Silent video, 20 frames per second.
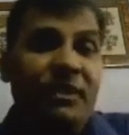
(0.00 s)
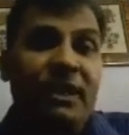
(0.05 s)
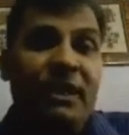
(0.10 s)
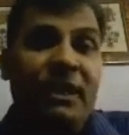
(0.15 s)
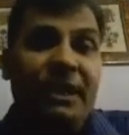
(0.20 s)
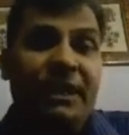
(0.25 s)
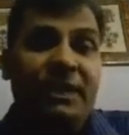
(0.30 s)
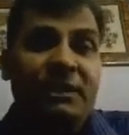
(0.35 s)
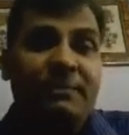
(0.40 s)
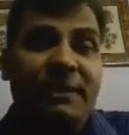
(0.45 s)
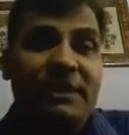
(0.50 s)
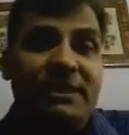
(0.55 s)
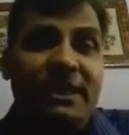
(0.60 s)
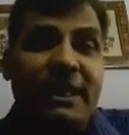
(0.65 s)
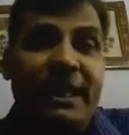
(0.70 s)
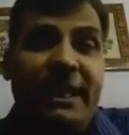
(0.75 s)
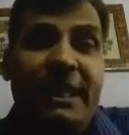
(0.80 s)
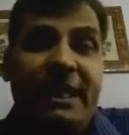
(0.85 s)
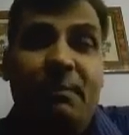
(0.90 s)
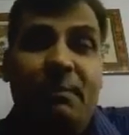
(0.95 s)
it is
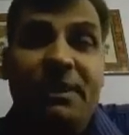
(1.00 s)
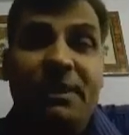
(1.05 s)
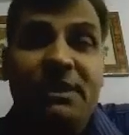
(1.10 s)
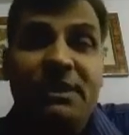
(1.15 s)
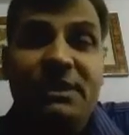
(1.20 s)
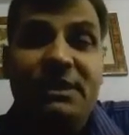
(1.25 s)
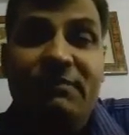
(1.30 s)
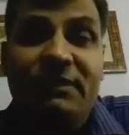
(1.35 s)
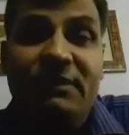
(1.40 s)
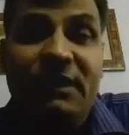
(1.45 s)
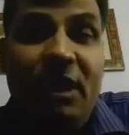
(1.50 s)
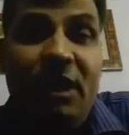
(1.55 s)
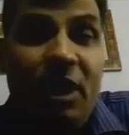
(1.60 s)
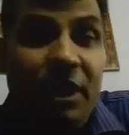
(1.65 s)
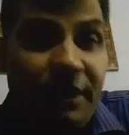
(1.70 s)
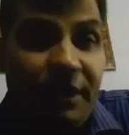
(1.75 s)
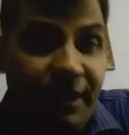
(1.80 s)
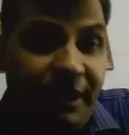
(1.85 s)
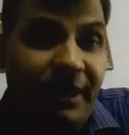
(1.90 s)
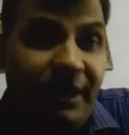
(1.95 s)
basically comparison with the
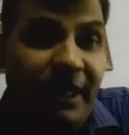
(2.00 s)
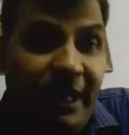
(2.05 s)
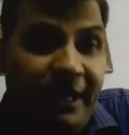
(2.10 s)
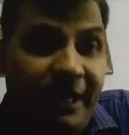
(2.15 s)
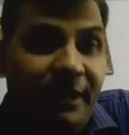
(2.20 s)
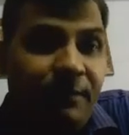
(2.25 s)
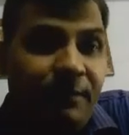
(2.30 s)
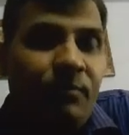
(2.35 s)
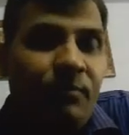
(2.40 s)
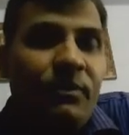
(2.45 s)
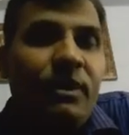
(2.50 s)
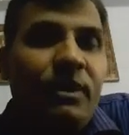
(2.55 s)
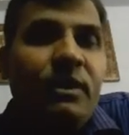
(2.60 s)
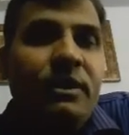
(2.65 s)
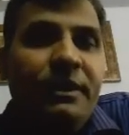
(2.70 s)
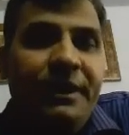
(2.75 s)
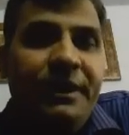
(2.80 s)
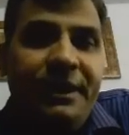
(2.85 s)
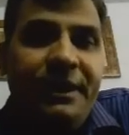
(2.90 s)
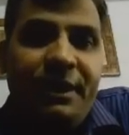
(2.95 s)
ordinary light.
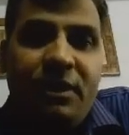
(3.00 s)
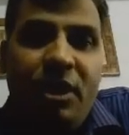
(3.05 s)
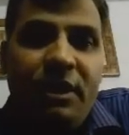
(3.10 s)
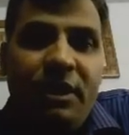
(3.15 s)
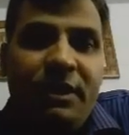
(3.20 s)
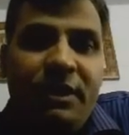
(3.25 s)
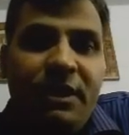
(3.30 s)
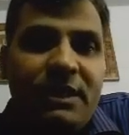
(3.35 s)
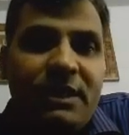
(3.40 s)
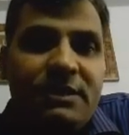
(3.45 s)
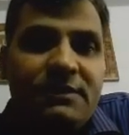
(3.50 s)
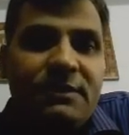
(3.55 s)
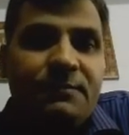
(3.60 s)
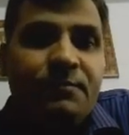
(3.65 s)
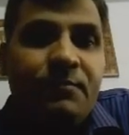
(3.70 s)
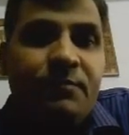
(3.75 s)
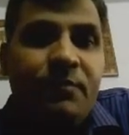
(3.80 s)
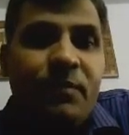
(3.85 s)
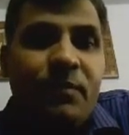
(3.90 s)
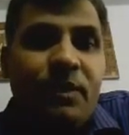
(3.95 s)
In contrast,
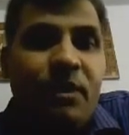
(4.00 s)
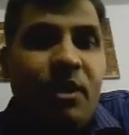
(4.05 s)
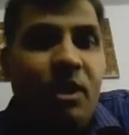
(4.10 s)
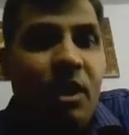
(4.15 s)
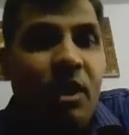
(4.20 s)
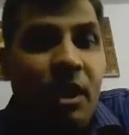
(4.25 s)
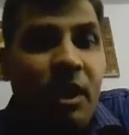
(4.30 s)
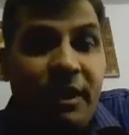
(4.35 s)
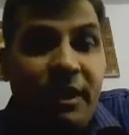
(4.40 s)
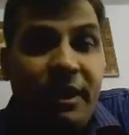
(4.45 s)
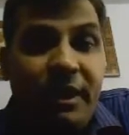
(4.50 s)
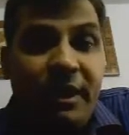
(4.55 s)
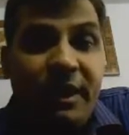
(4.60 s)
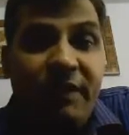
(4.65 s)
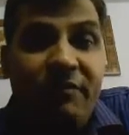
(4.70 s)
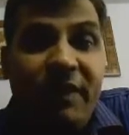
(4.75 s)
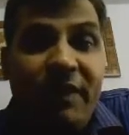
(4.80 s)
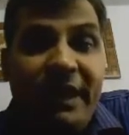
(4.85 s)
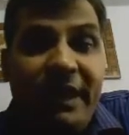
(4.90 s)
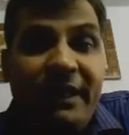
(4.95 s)
ordinary
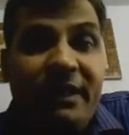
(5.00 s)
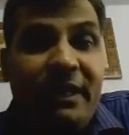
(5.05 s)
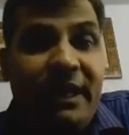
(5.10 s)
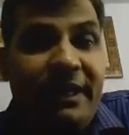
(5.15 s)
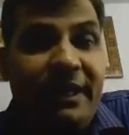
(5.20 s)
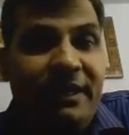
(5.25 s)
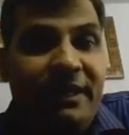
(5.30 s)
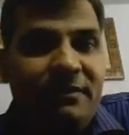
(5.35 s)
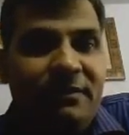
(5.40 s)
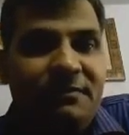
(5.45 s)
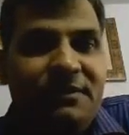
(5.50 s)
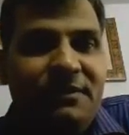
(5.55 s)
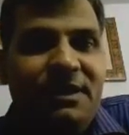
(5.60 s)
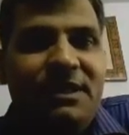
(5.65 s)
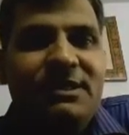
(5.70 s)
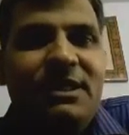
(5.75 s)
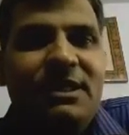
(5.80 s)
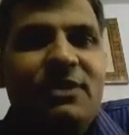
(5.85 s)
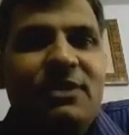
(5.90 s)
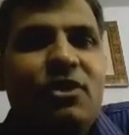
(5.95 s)
white light
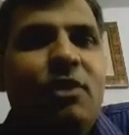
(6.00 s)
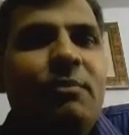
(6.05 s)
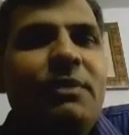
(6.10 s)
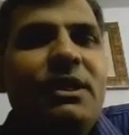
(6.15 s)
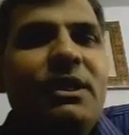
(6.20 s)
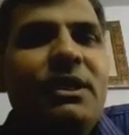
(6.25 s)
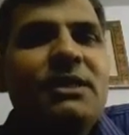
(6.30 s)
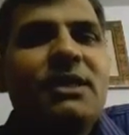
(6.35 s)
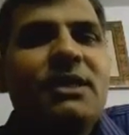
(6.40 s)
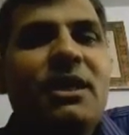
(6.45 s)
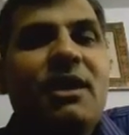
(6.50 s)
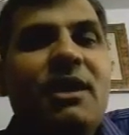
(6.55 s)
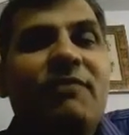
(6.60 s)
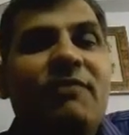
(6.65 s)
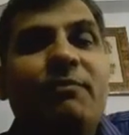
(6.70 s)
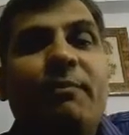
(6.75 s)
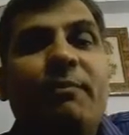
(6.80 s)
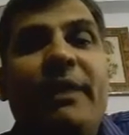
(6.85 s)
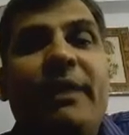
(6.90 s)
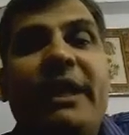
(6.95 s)
is a combination of
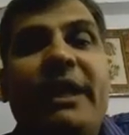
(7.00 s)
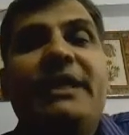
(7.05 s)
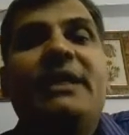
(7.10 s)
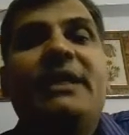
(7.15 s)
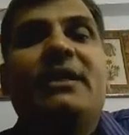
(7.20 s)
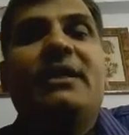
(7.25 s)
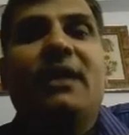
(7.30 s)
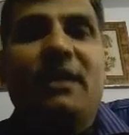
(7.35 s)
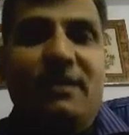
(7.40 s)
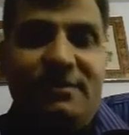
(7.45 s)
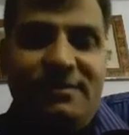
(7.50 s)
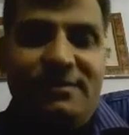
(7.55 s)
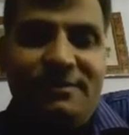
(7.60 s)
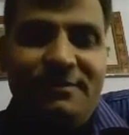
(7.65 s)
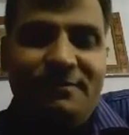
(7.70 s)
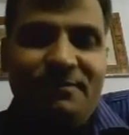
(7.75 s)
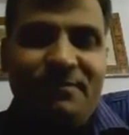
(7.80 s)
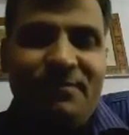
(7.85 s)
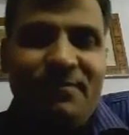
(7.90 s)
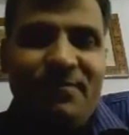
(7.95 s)
many colors.
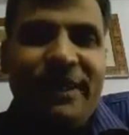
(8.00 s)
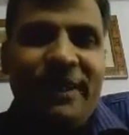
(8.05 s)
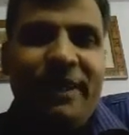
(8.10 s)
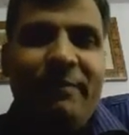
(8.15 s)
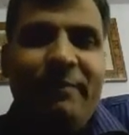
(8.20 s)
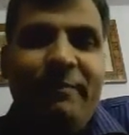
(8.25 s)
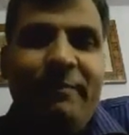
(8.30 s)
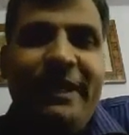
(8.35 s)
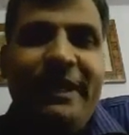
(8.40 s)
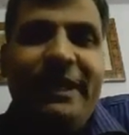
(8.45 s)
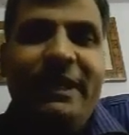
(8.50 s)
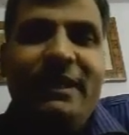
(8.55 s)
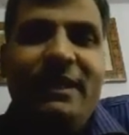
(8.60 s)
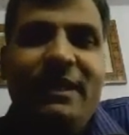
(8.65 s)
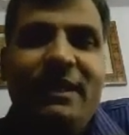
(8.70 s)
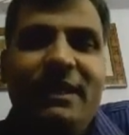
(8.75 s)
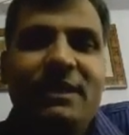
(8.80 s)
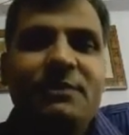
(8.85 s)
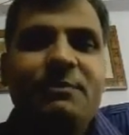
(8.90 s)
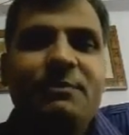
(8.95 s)
Many
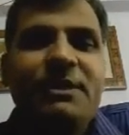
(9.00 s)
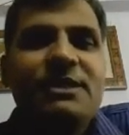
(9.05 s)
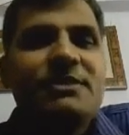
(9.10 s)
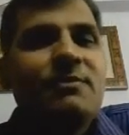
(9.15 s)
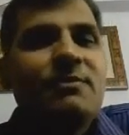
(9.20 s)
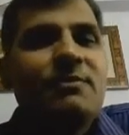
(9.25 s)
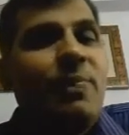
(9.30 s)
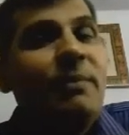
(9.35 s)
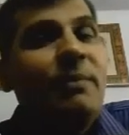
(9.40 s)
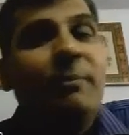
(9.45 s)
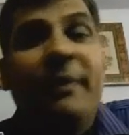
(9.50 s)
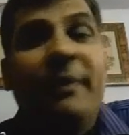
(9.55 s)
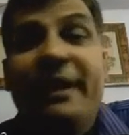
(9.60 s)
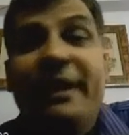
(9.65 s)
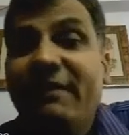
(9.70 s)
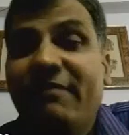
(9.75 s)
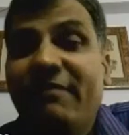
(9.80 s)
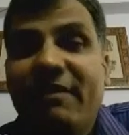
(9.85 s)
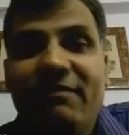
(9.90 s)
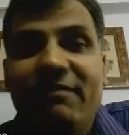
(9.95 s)
colors means
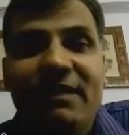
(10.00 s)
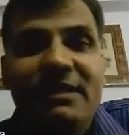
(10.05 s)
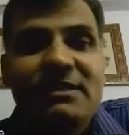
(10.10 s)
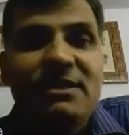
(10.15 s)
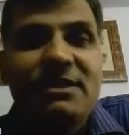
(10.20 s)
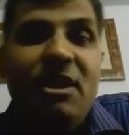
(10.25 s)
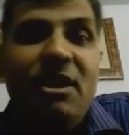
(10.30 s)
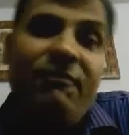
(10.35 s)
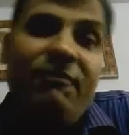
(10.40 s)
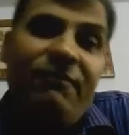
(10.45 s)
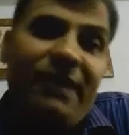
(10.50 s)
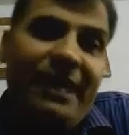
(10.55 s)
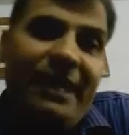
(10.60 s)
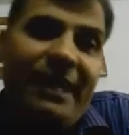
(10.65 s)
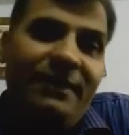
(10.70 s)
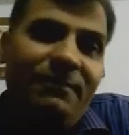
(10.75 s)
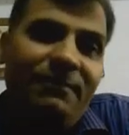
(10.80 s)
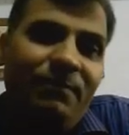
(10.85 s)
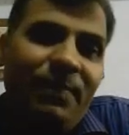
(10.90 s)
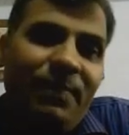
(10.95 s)
many wavelengths of light.
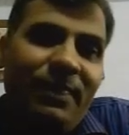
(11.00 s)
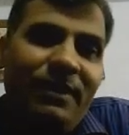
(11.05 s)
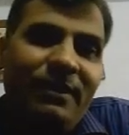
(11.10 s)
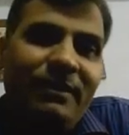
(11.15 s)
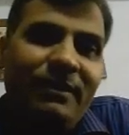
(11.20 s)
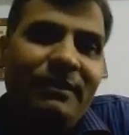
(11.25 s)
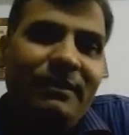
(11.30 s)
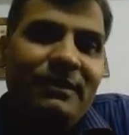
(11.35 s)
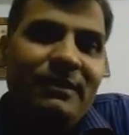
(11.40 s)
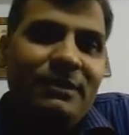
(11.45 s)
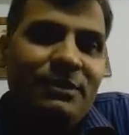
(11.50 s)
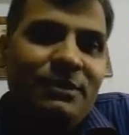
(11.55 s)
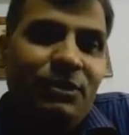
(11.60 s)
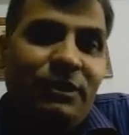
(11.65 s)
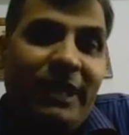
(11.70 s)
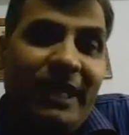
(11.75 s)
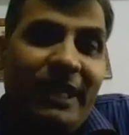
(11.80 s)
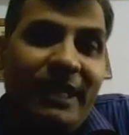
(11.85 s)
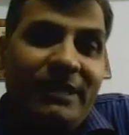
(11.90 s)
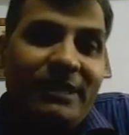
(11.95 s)
So the
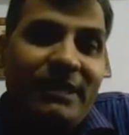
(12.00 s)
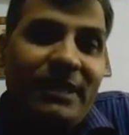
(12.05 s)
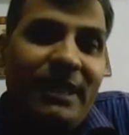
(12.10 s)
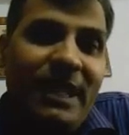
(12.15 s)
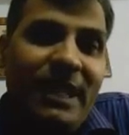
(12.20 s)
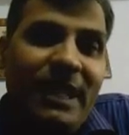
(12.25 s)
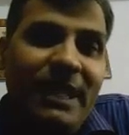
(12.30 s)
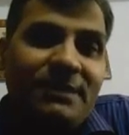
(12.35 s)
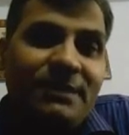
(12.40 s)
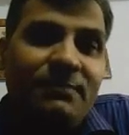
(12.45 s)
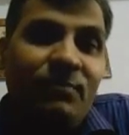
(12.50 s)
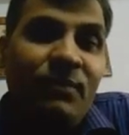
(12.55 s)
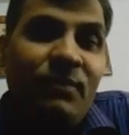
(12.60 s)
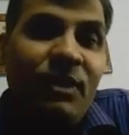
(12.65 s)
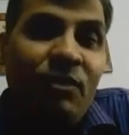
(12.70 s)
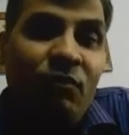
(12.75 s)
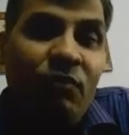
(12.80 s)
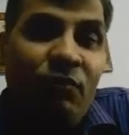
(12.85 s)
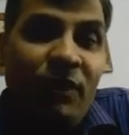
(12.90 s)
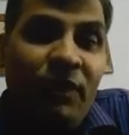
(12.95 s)
laser has
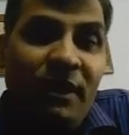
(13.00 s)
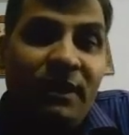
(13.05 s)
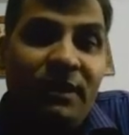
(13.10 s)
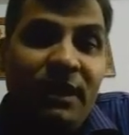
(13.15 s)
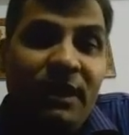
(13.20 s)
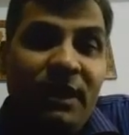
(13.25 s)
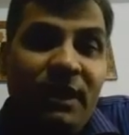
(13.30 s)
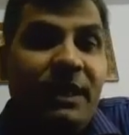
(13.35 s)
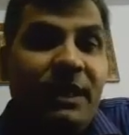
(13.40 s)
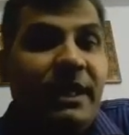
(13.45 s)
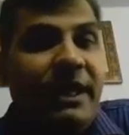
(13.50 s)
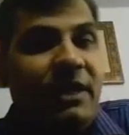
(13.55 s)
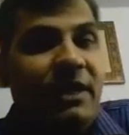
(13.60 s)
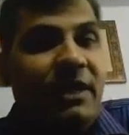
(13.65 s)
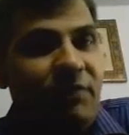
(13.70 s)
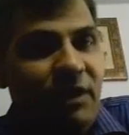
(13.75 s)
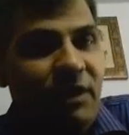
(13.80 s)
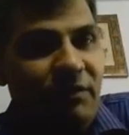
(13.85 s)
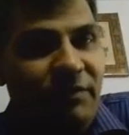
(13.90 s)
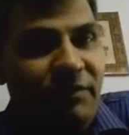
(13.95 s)
one color and
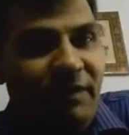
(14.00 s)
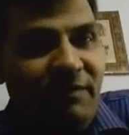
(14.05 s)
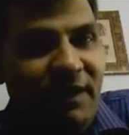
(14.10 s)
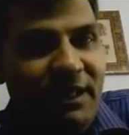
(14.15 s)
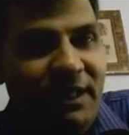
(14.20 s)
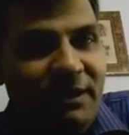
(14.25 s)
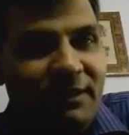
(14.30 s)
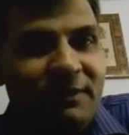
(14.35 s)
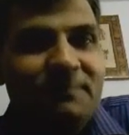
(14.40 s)
one wavelength.